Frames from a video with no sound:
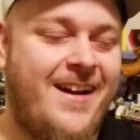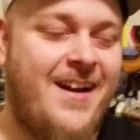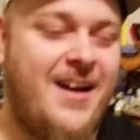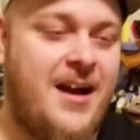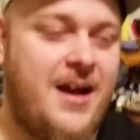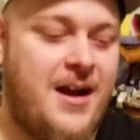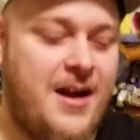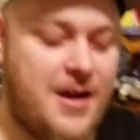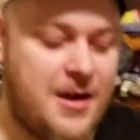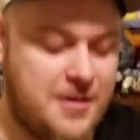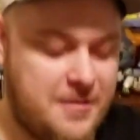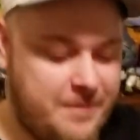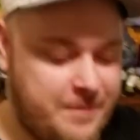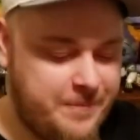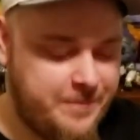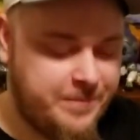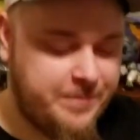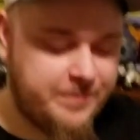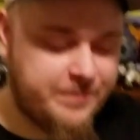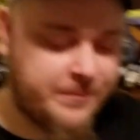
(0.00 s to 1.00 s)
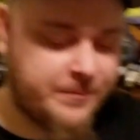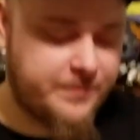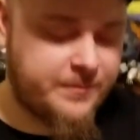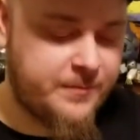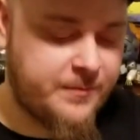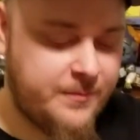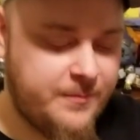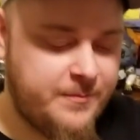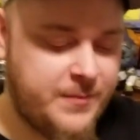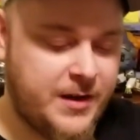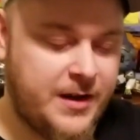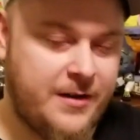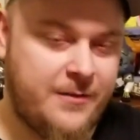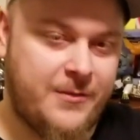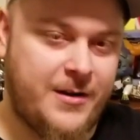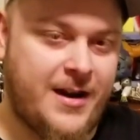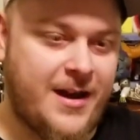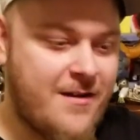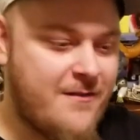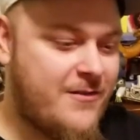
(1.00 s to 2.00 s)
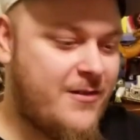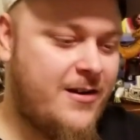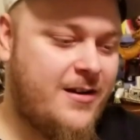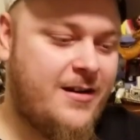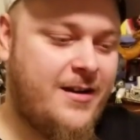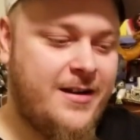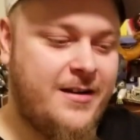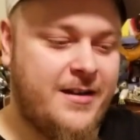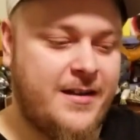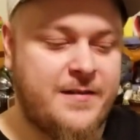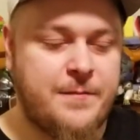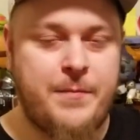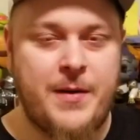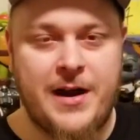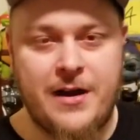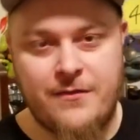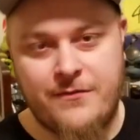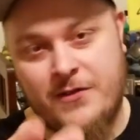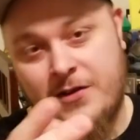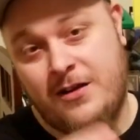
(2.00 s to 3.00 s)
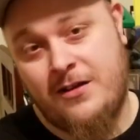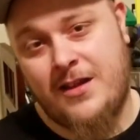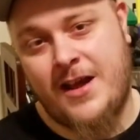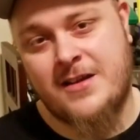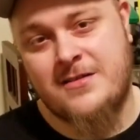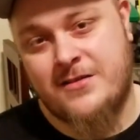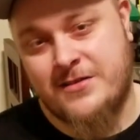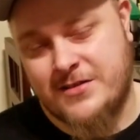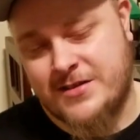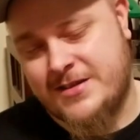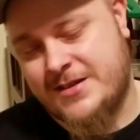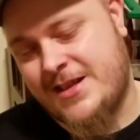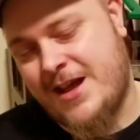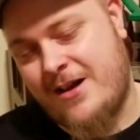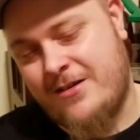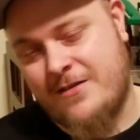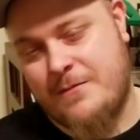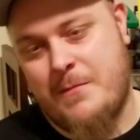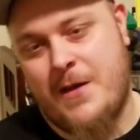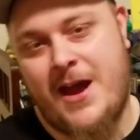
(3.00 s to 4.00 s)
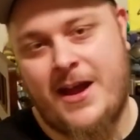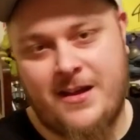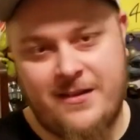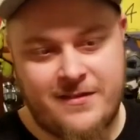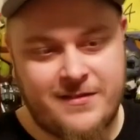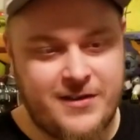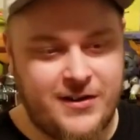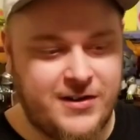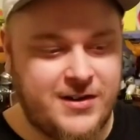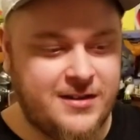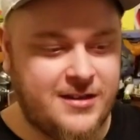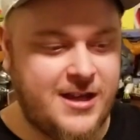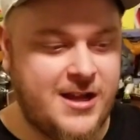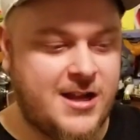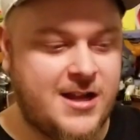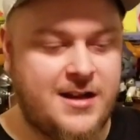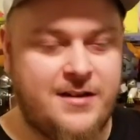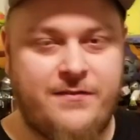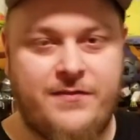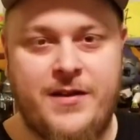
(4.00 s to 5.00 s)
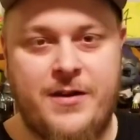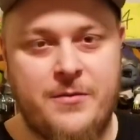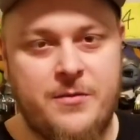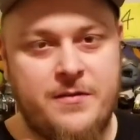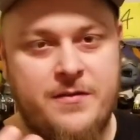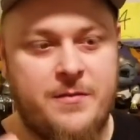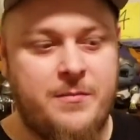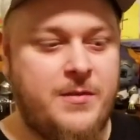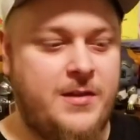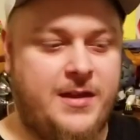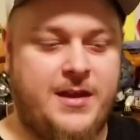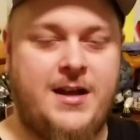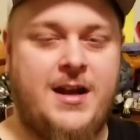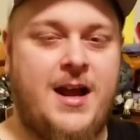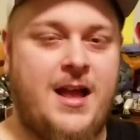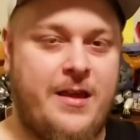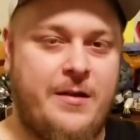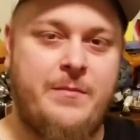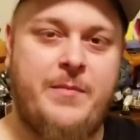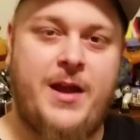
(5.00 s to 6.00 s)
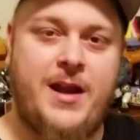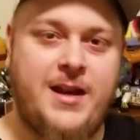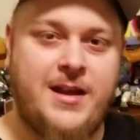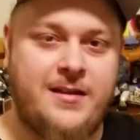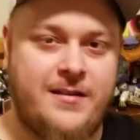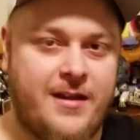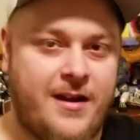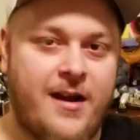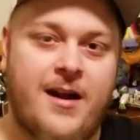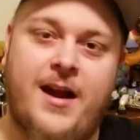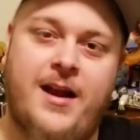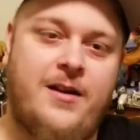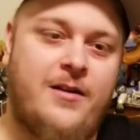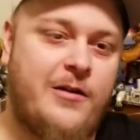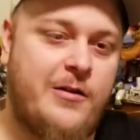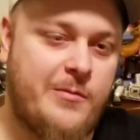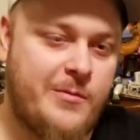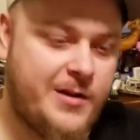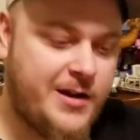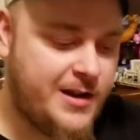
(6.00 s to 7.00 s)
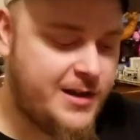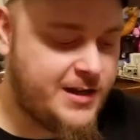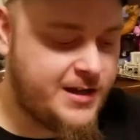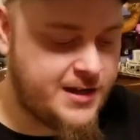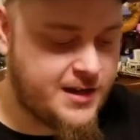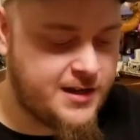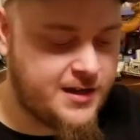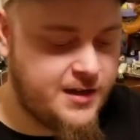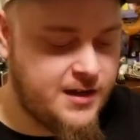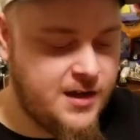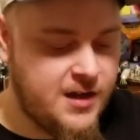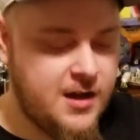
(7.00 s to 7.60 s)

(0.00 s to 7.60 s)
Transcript: But whatever. It's better for collectors because now it's back in circulation. If there was $1 million penny in there, I know I'm an idiot.